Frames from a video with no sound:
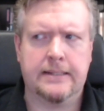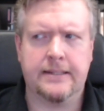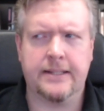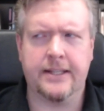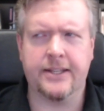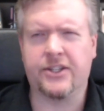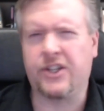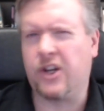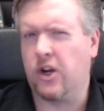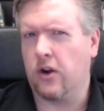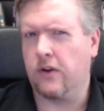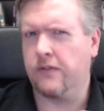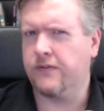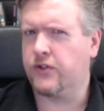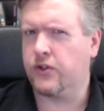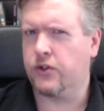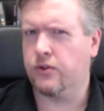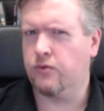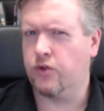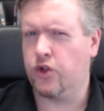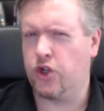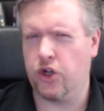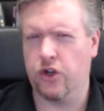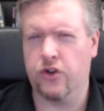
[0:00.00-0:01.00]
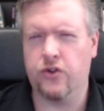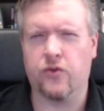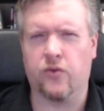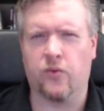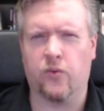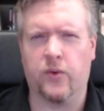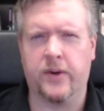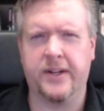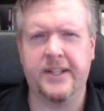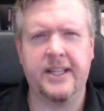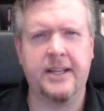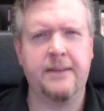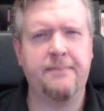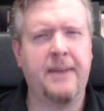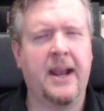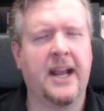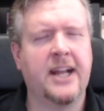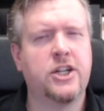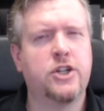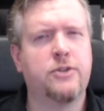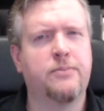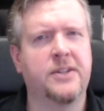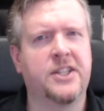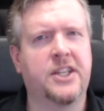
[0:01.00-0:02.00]
These curves shouldn't really
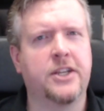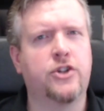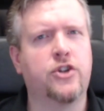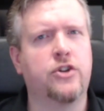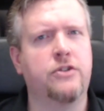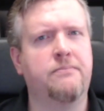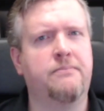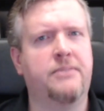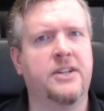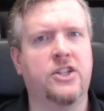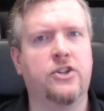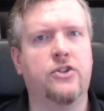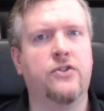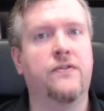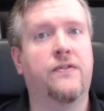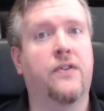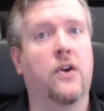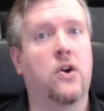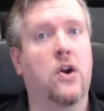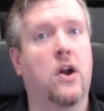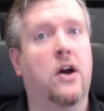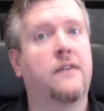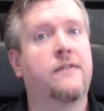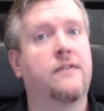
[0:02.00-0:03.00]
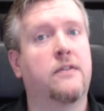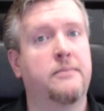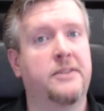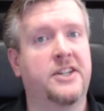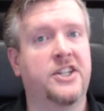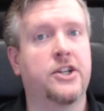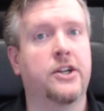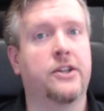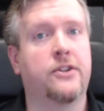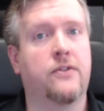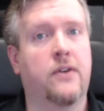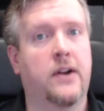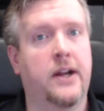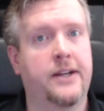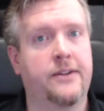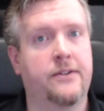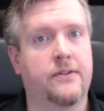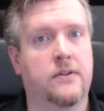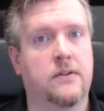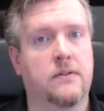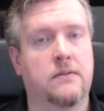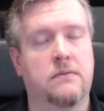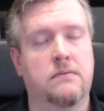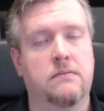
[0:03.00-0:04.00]
match, but they shouldn't be too far off from each other
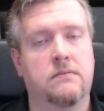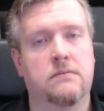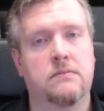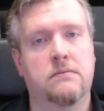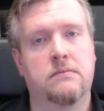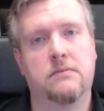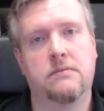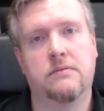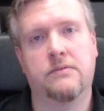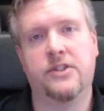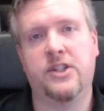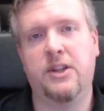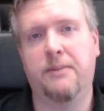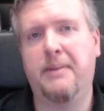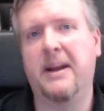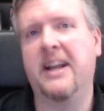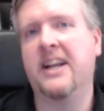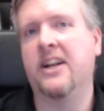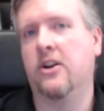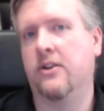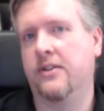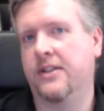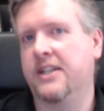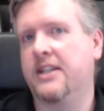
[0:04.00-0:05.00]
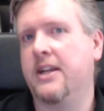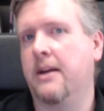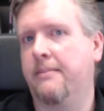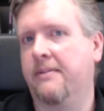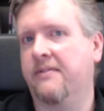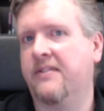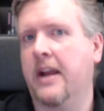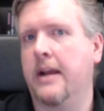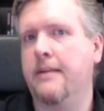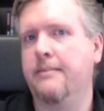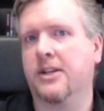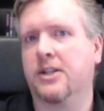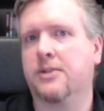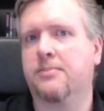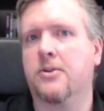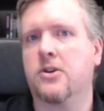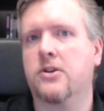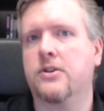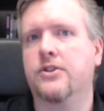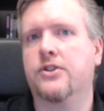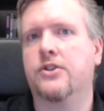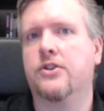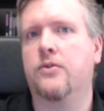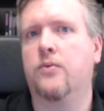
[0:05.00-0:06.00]
either, depending on the type of game
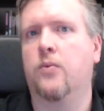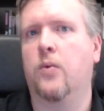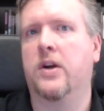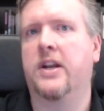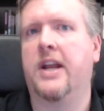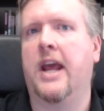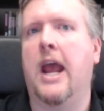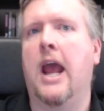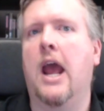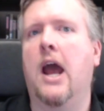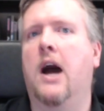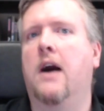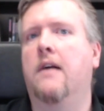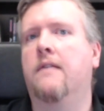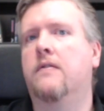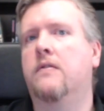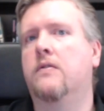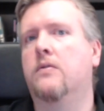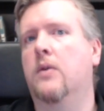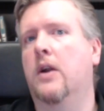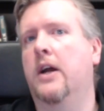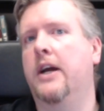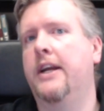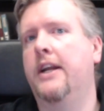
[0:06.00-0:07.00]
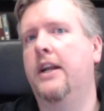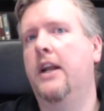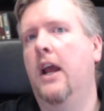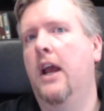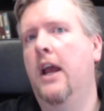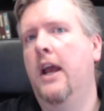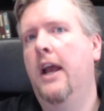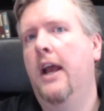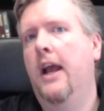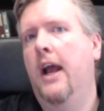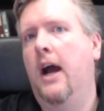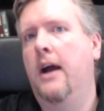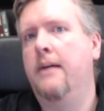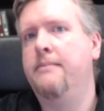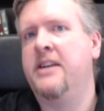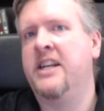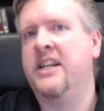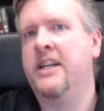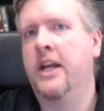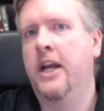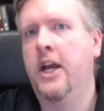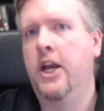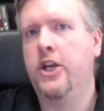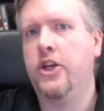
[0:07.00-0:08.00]
experience you want to have, right? I
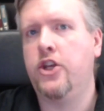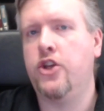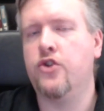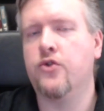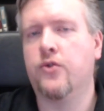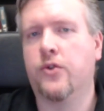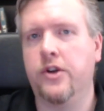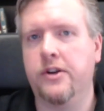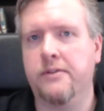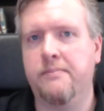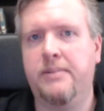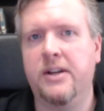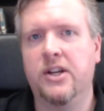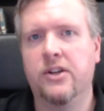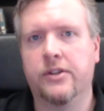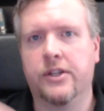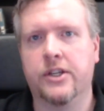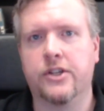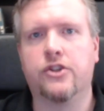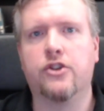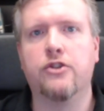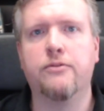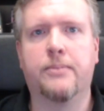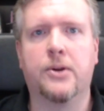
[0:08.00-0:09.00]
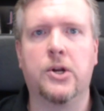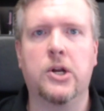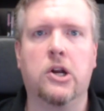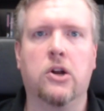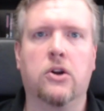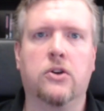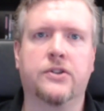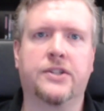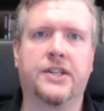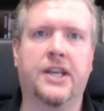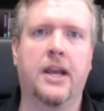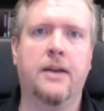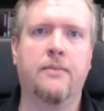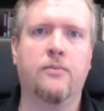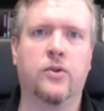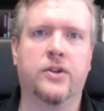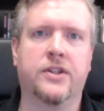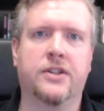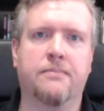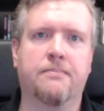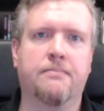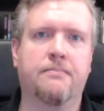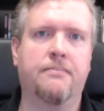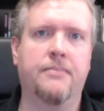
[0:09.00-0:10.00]
mean, you could build a superheroes game
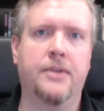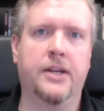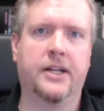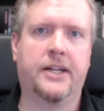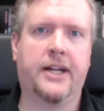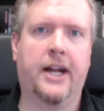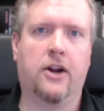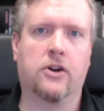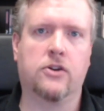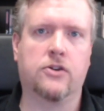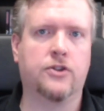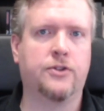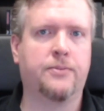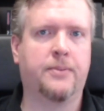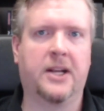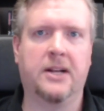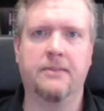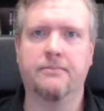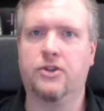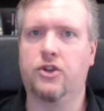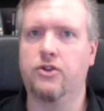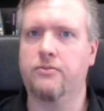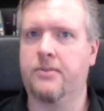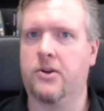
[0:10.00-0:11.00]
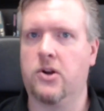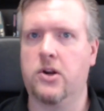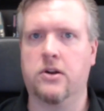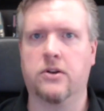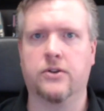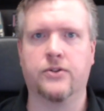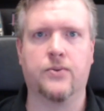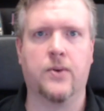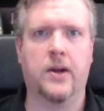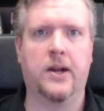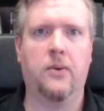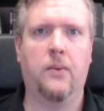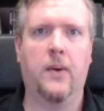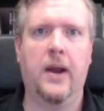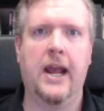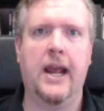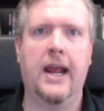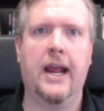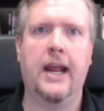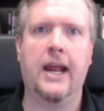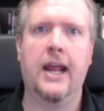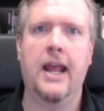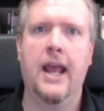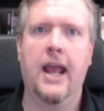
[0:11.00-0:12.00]
where the characters become superheroes right
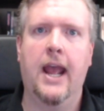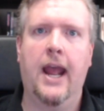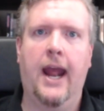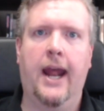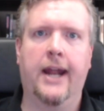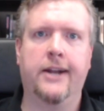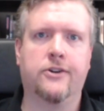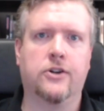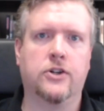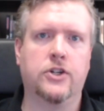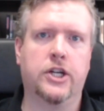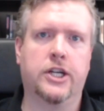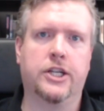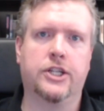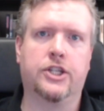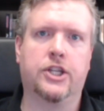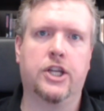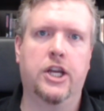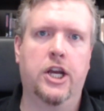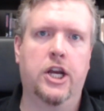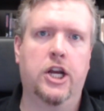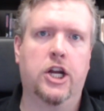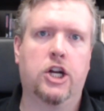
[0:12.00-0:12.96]
away and are just